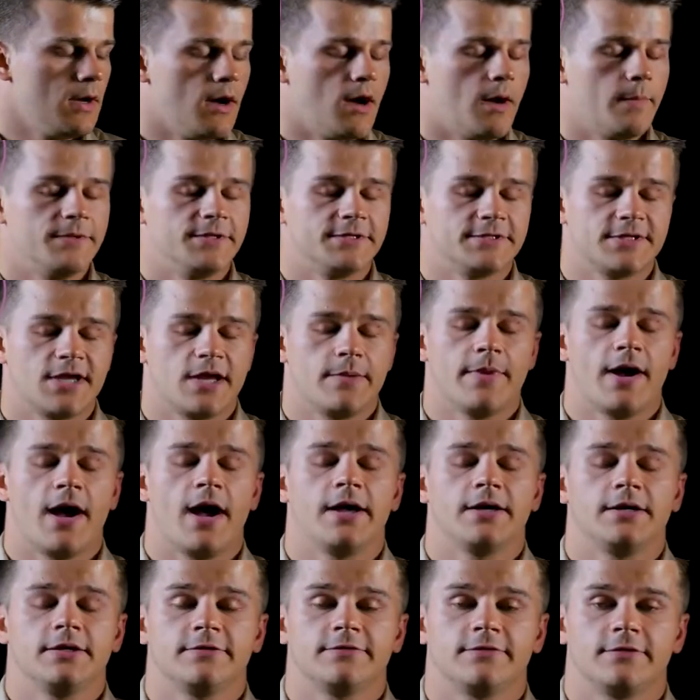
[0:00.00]
um, in the same
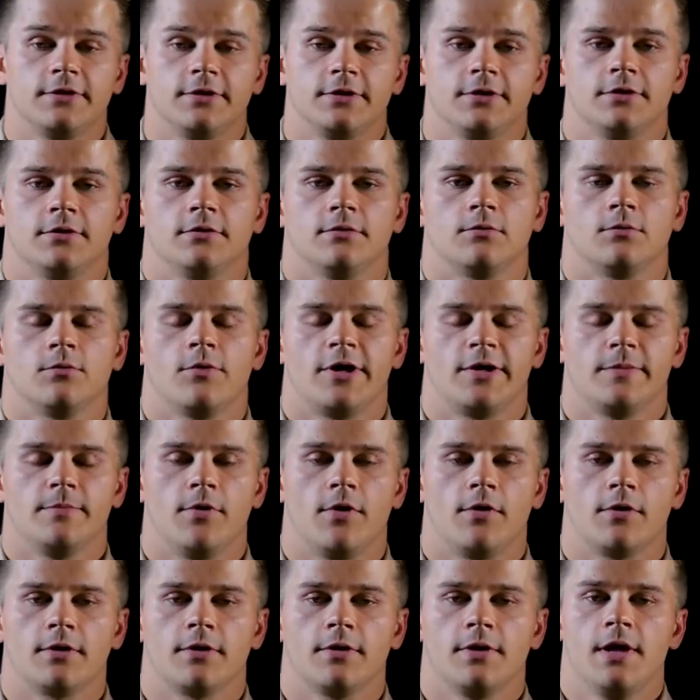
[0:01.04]
IEC rated
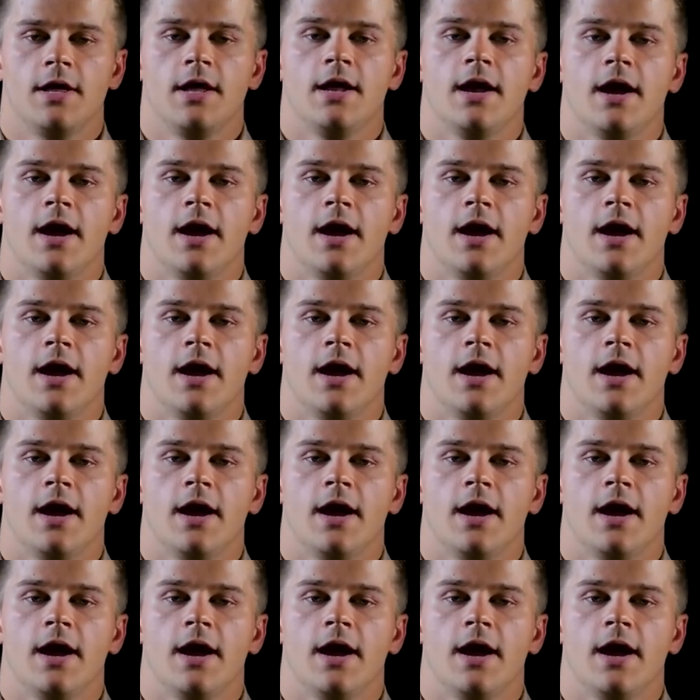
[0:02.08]
motor,